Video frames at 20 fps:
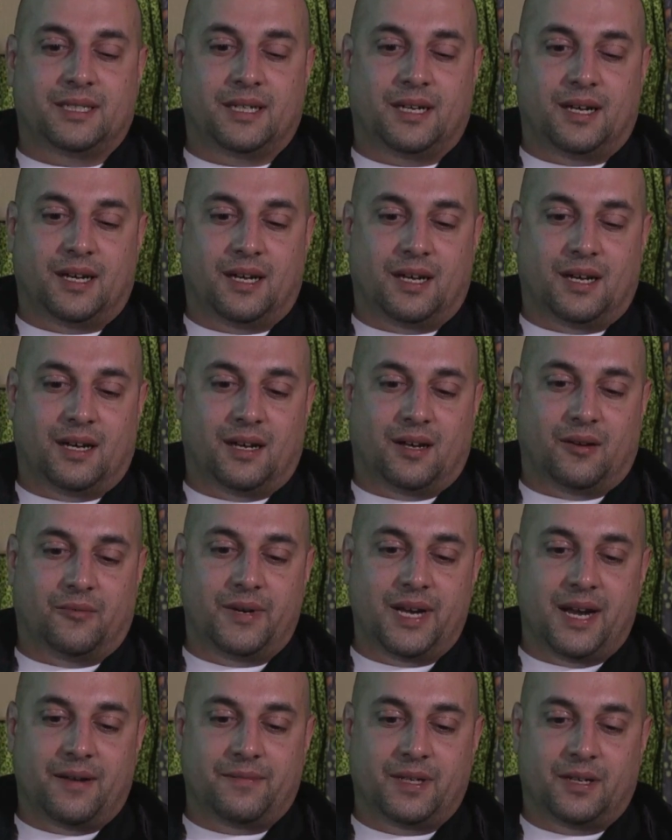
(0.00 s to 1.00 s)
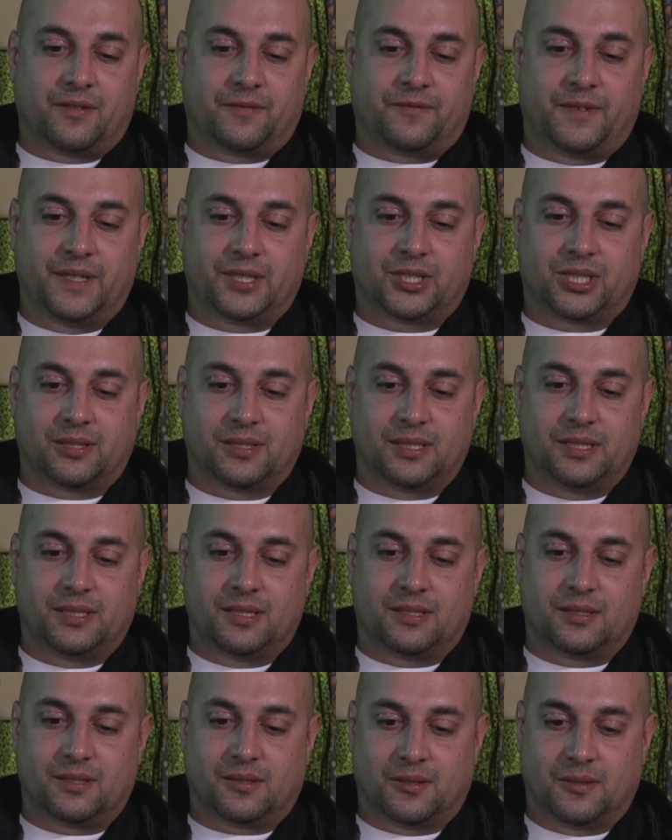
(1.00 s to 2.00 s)
officially
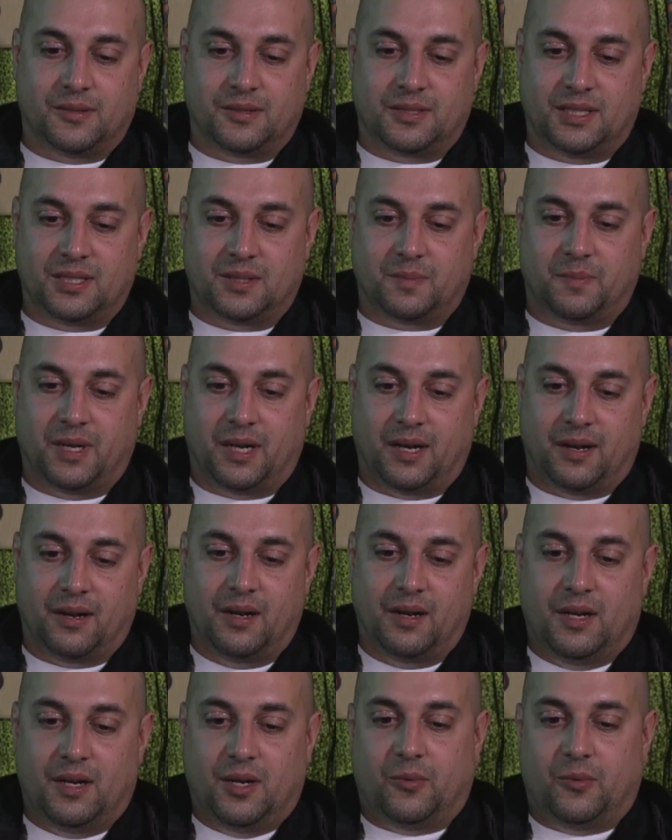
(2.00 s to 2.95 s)
disclosed this, but